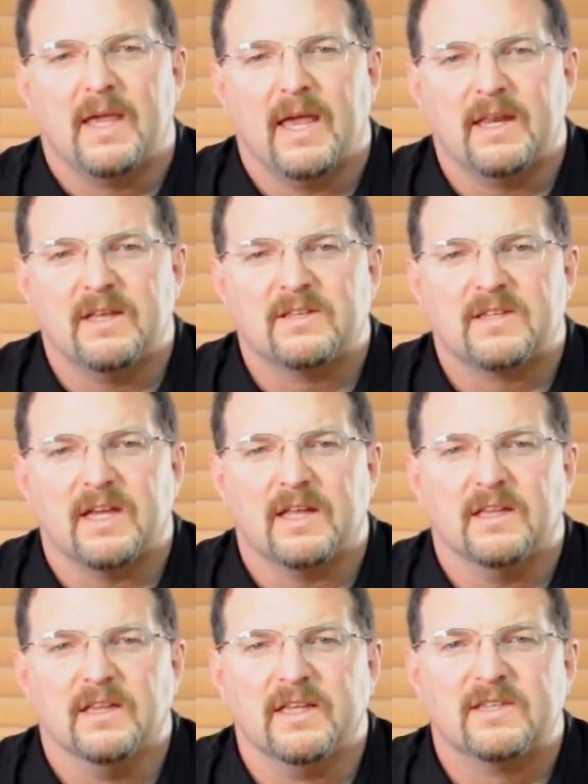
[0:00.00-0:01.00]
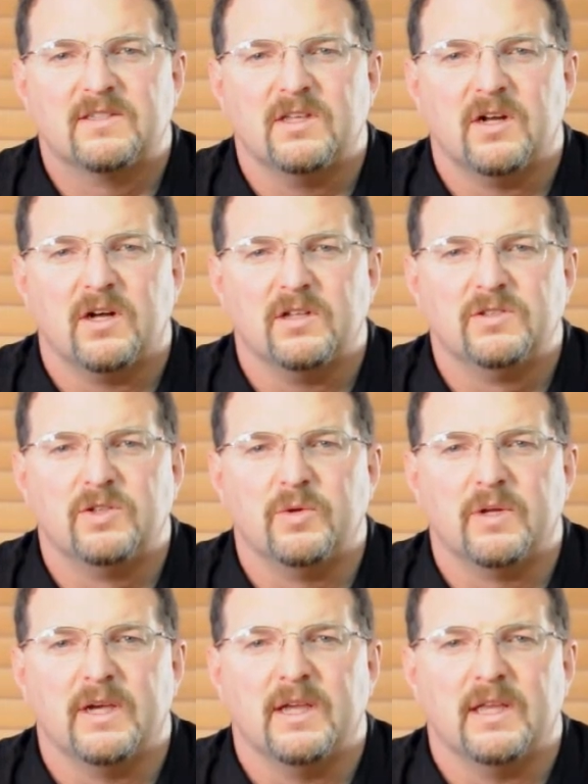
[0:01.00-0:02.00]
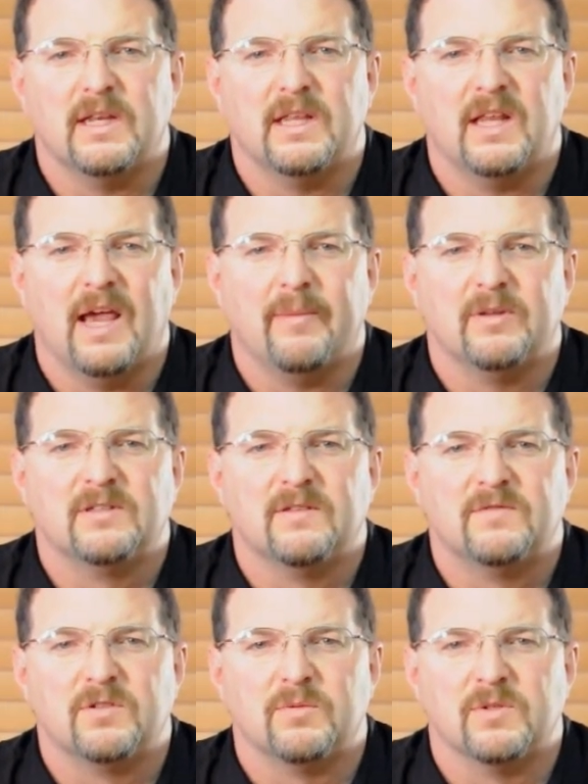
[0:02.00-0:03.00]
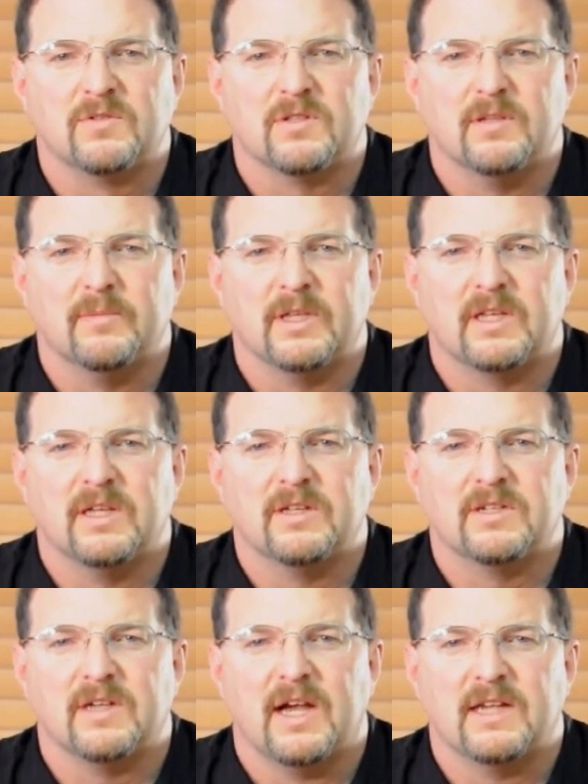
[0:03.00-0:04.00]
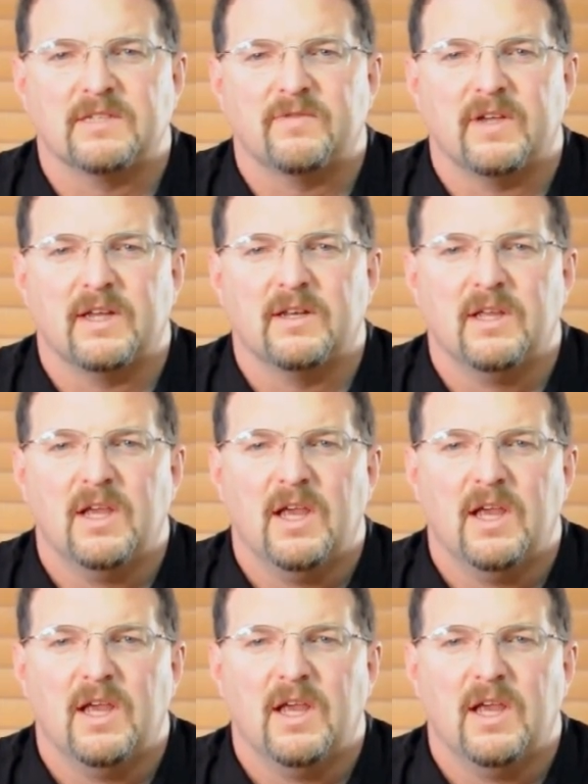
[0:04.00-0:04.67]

And he said, Listen, all Judah and inhabitants of Jerusalem and King Jehoshaphat.